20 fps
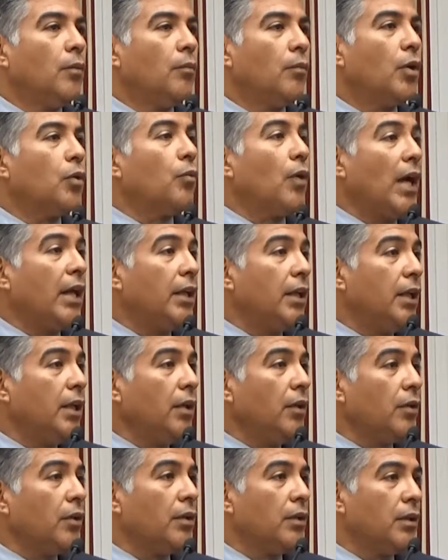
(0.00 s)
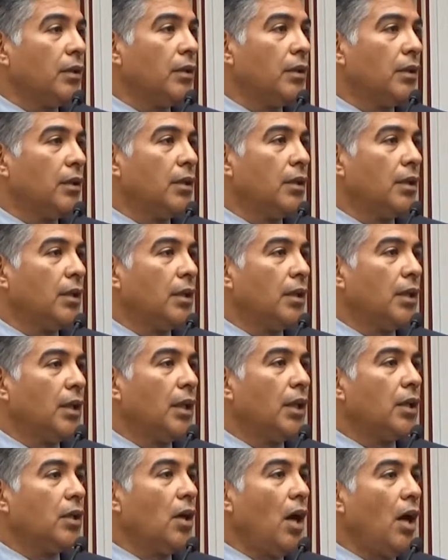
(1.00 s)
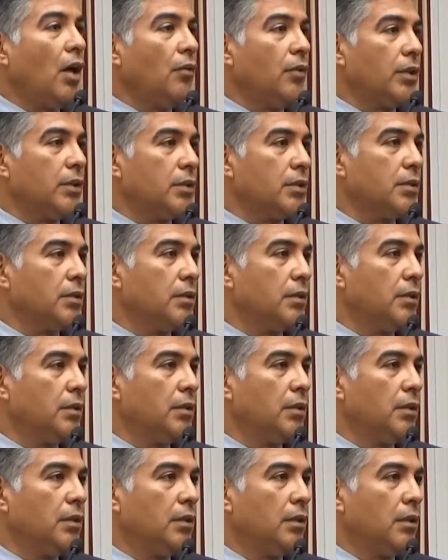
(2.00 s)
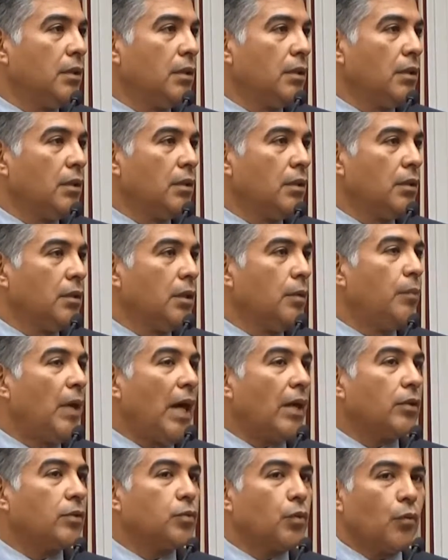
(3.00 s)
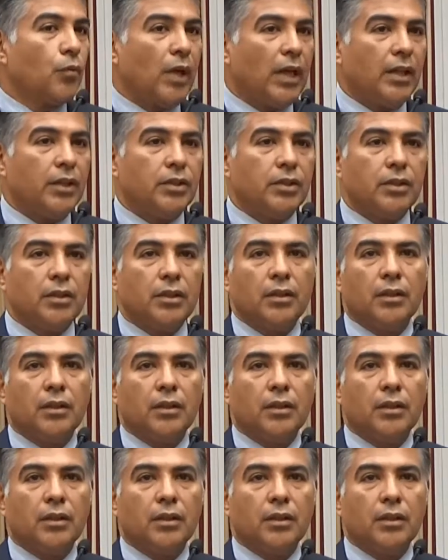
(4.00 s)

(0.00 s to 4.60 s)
but right here in Congress. The battles were waged.